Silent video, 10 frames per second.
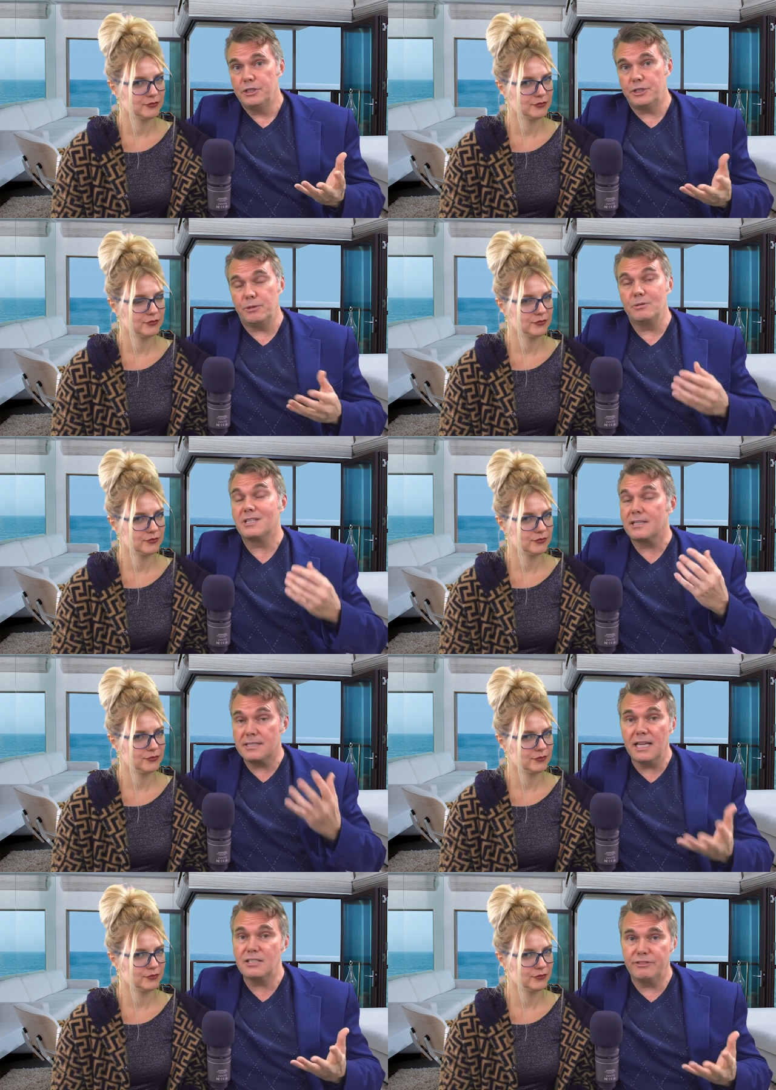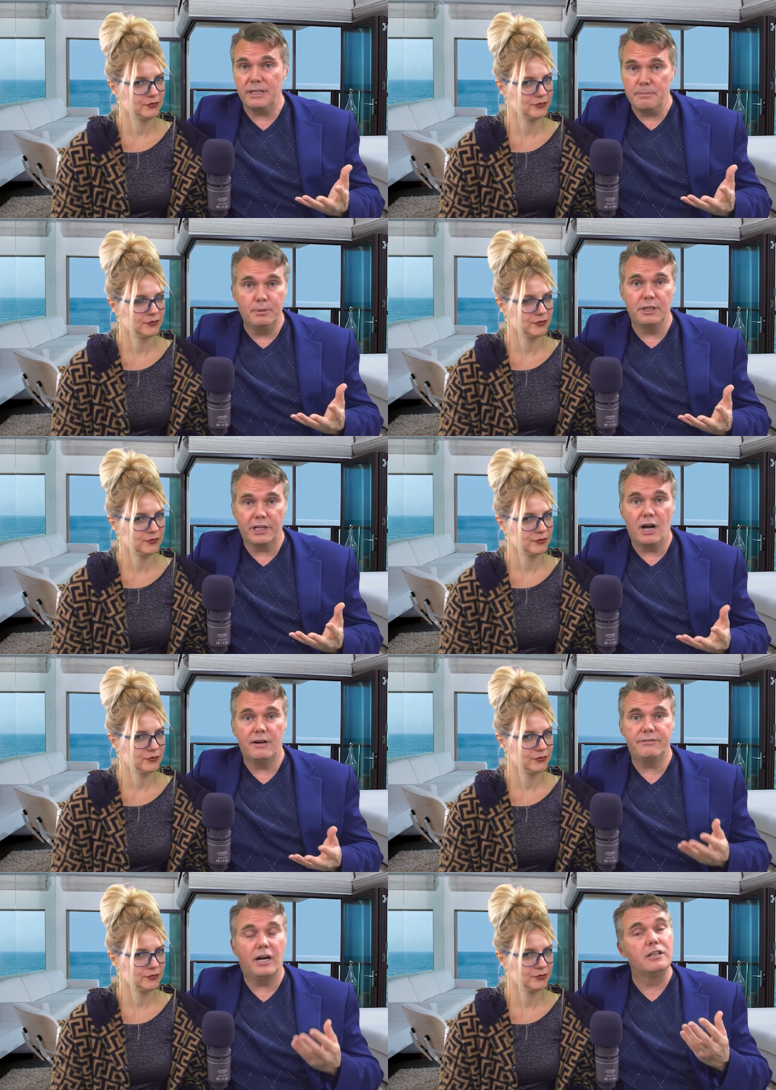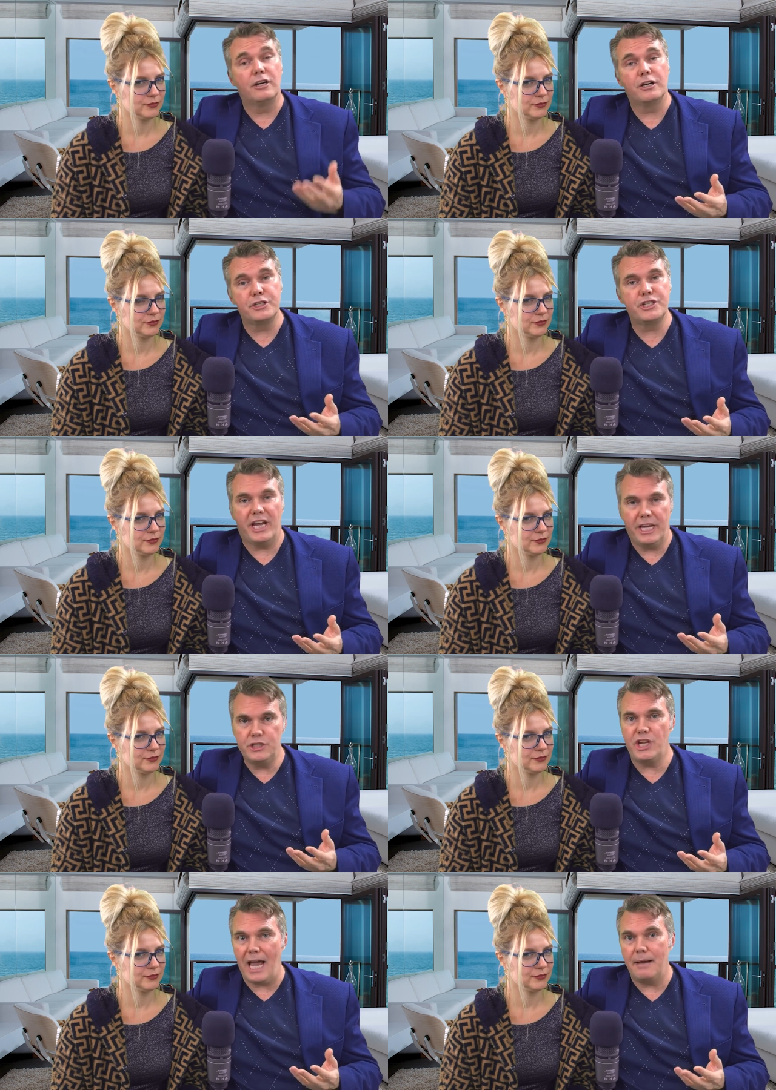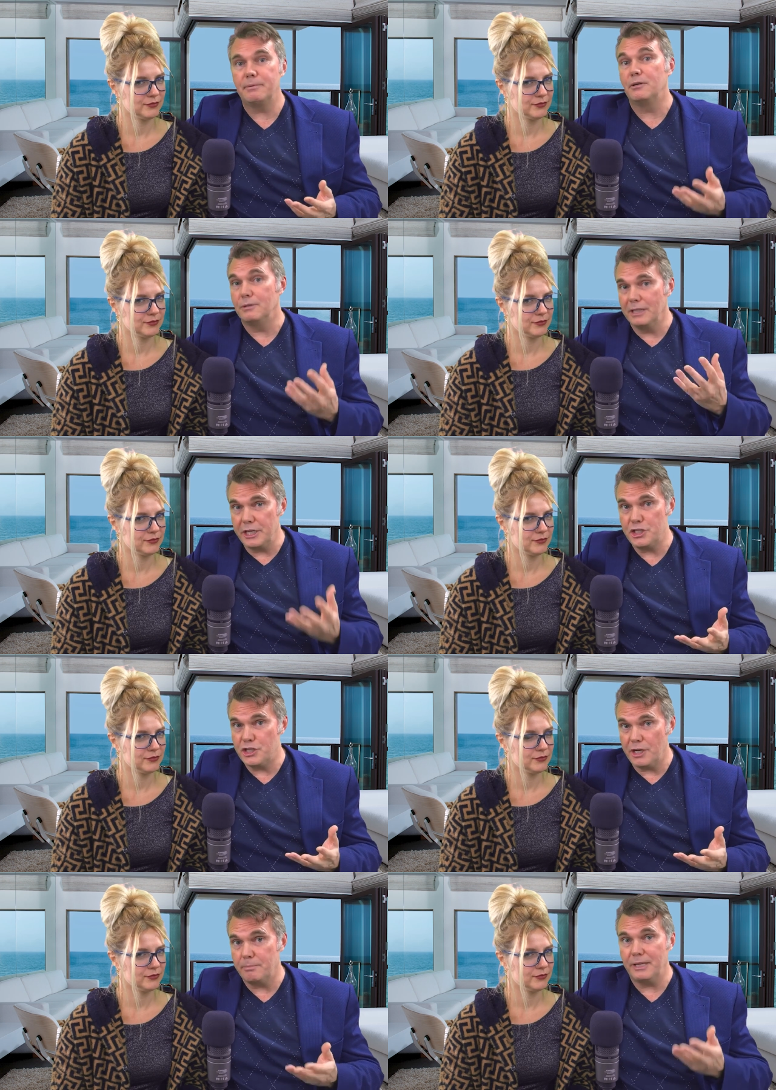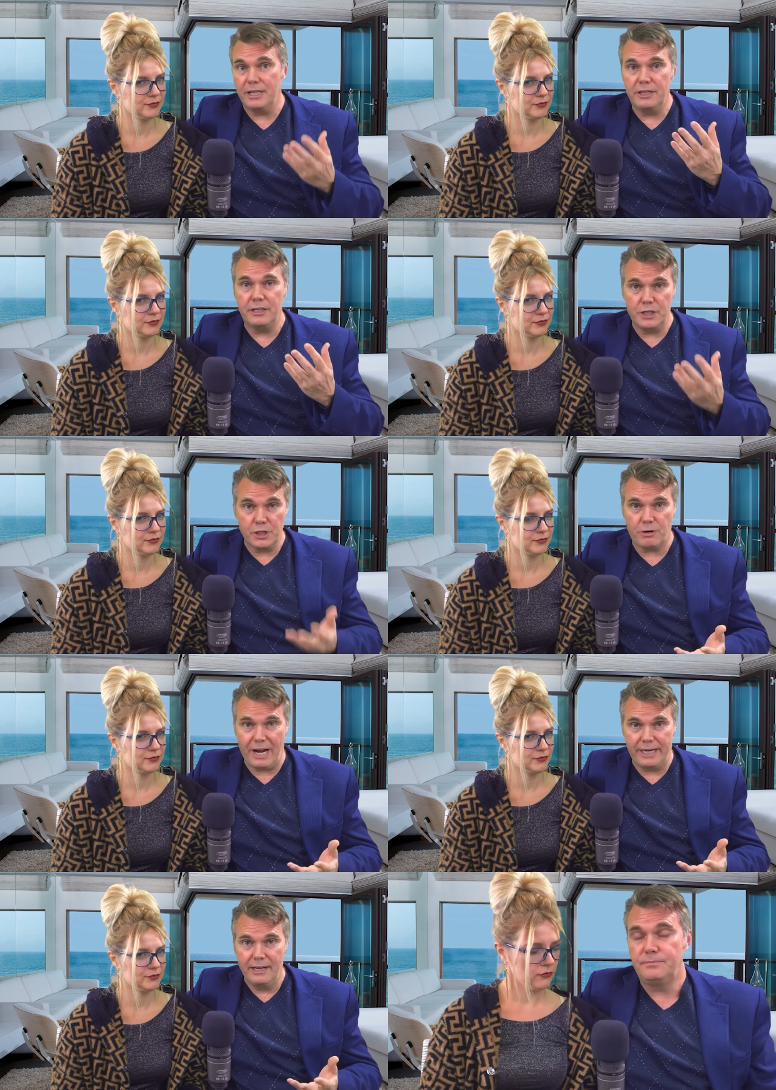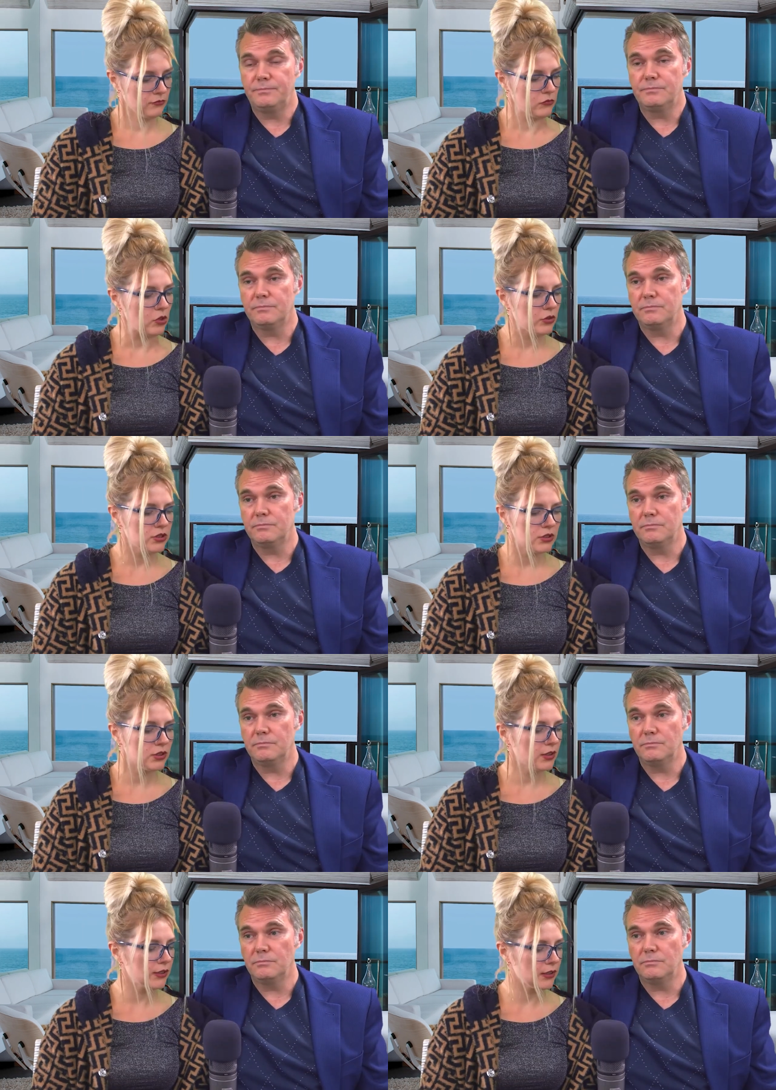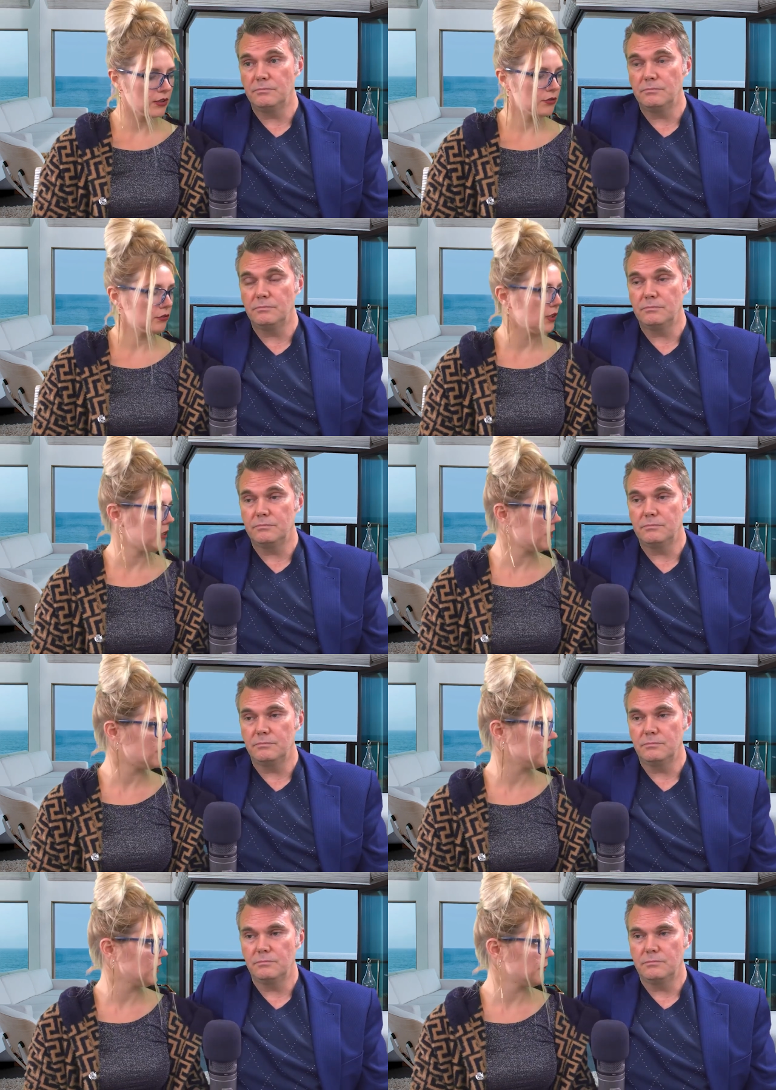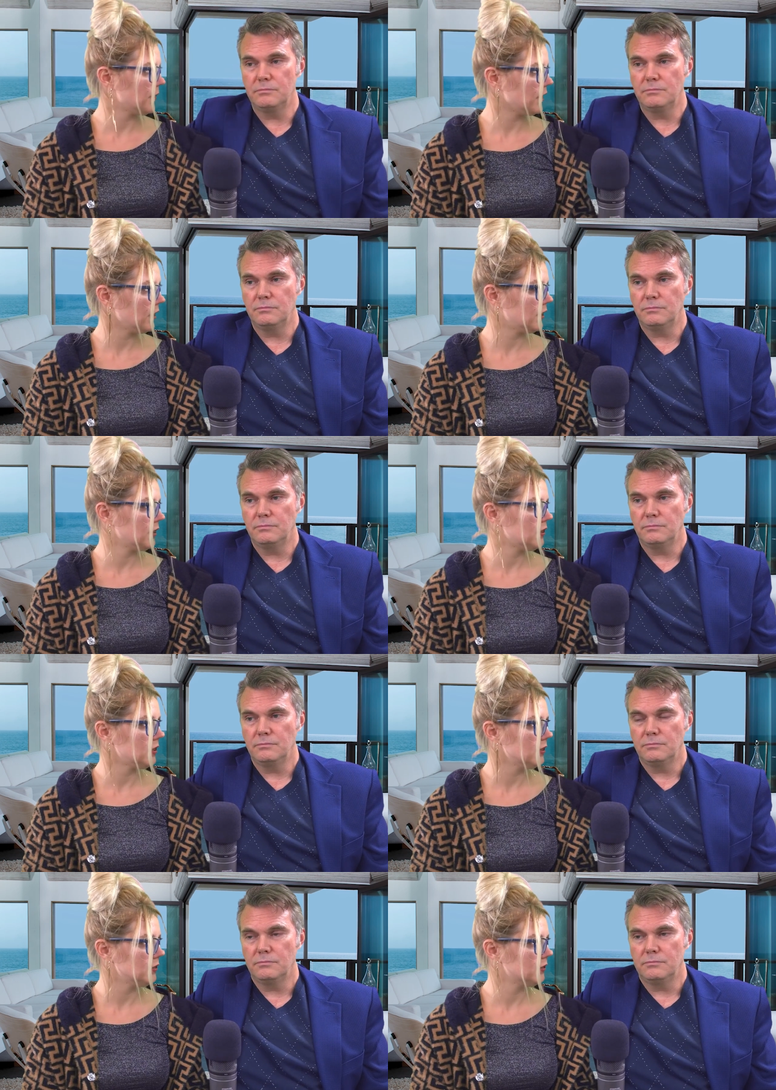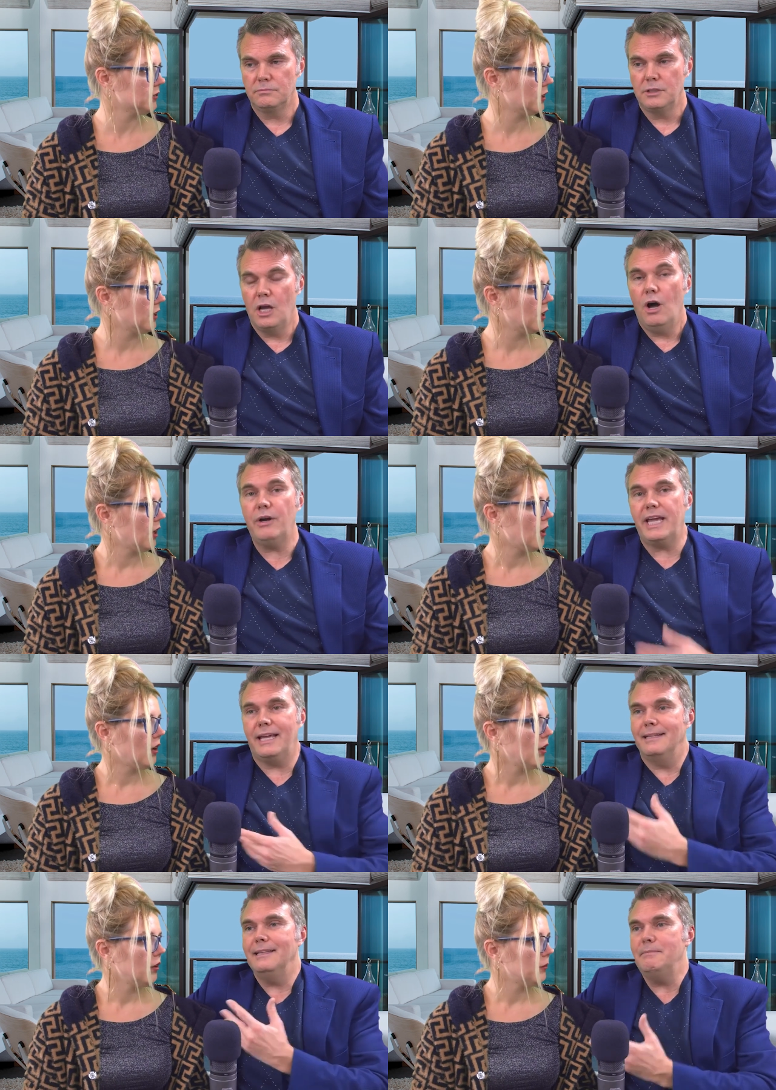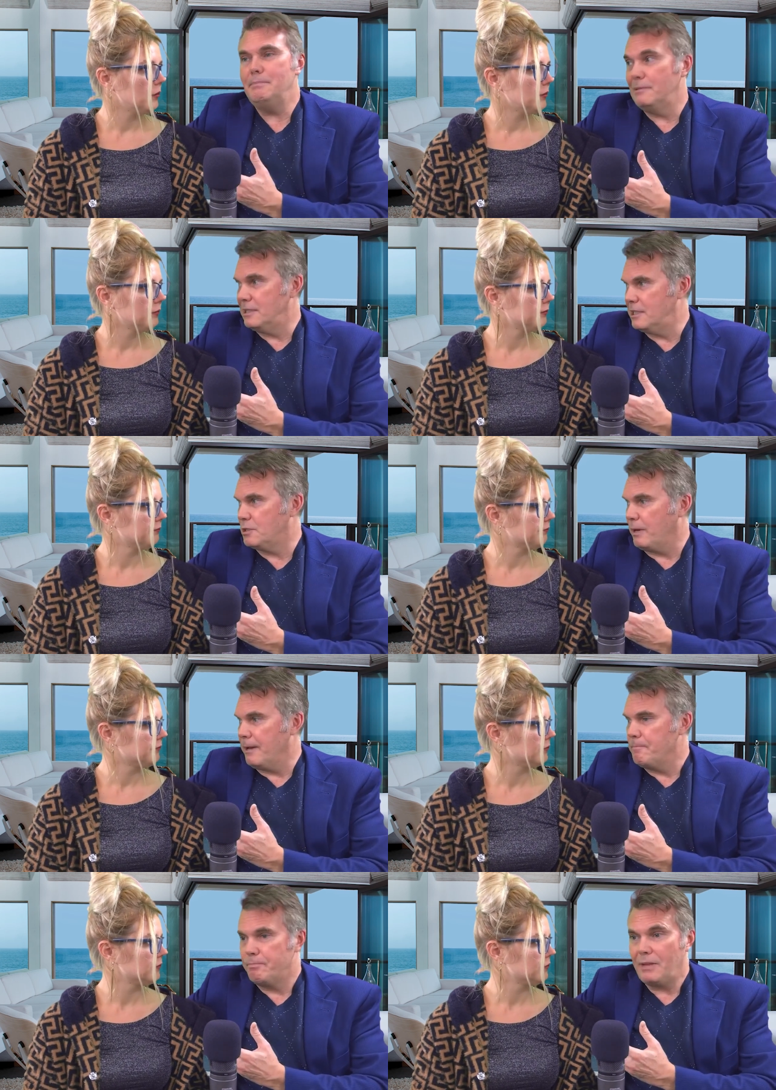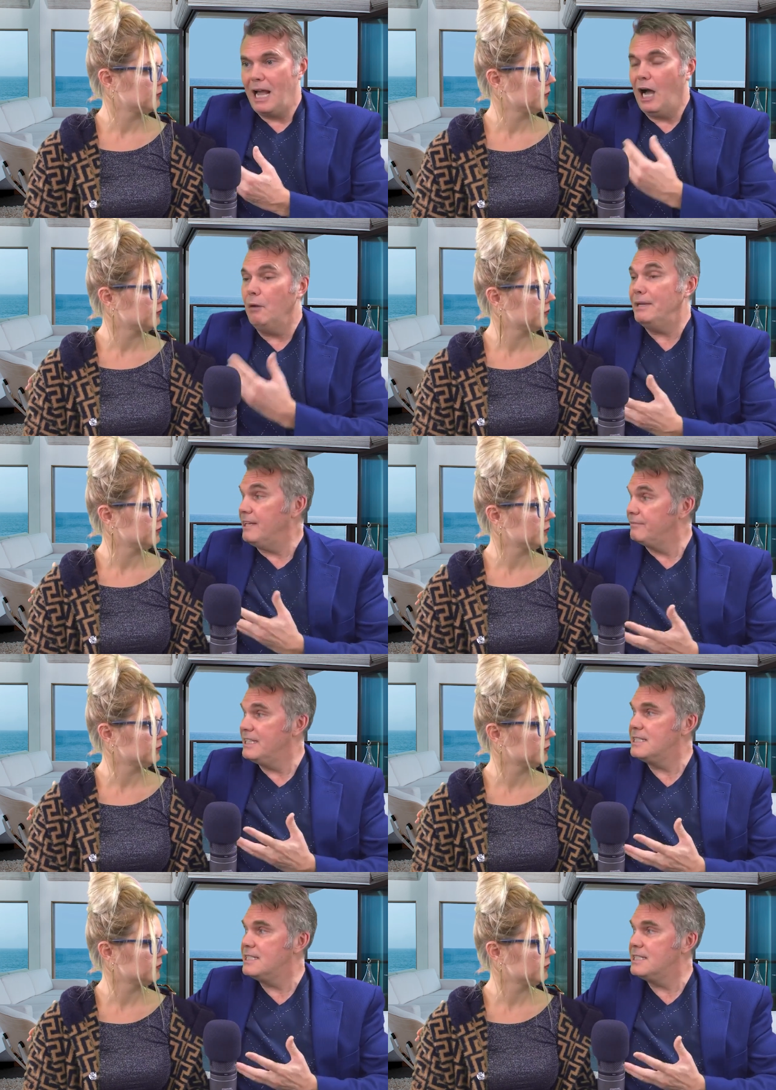Speaker 1: to successfully pulling off a large age gap relationship in Ukraine.
Speaker 2: No, it's not connected to large age gap, again, I tell you.
Speaker 1: Okay, let me put it this way. How many of these